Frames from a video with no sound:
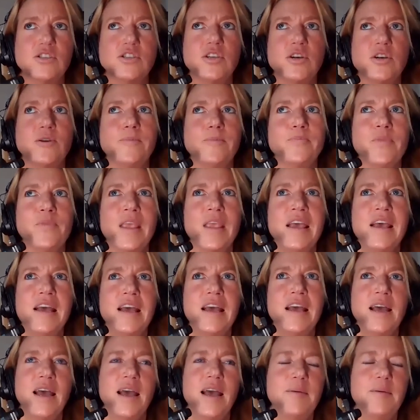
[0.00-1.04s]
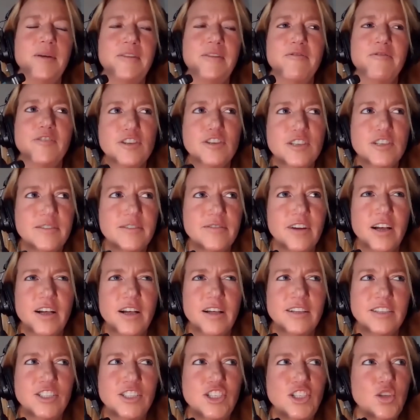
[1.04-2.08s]
So I mean, first of
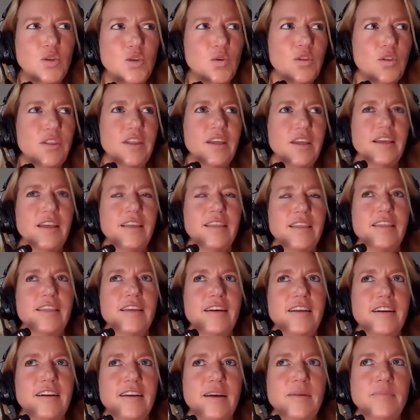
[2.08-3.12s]
all, do you think that,